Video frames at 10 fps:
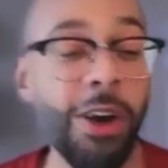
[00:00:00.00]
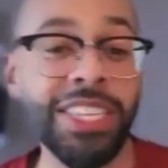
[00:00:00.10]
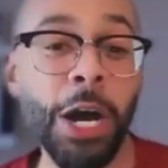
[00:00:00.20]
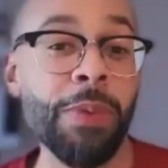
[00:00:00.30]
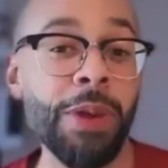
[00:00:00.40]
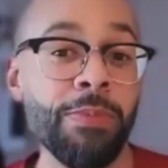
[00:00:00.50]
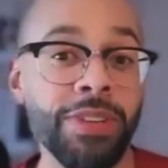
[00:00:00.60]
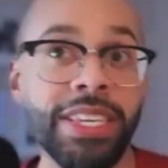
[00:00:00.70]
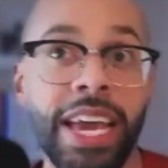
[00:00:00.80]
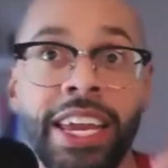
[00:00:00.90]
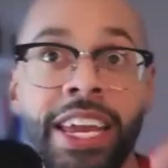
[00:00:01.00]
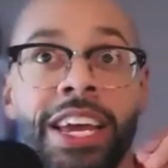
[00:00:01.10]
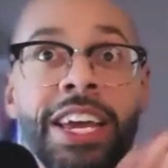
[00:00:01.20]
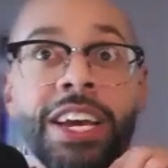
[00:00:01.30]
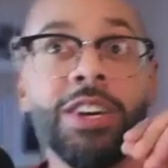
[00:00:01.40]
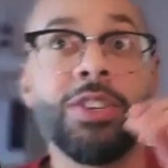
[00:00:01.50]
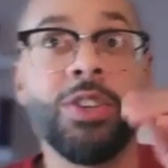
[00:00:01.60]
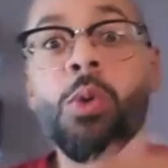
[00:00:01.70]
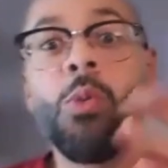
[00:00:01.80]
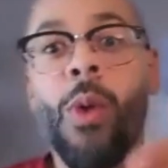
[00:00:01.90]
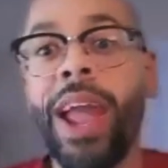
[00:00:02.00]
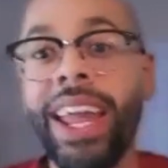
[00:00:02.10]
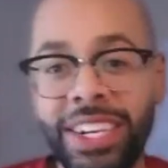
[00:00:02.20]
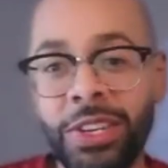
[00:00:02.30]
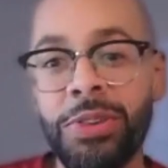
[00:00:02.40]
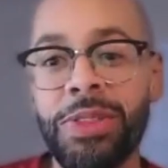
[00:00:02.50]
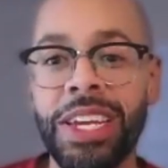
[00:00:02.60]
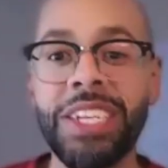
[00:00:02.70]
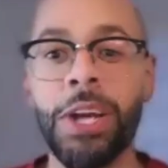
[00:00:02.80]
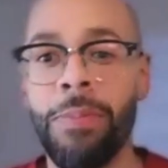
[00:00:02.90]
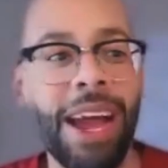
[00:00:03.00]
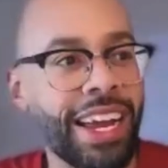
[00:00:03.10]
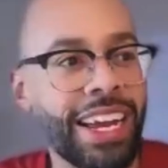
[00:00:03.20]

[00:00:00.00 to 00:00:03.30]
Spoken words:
I always tell people it's like, don't wait until things are bad,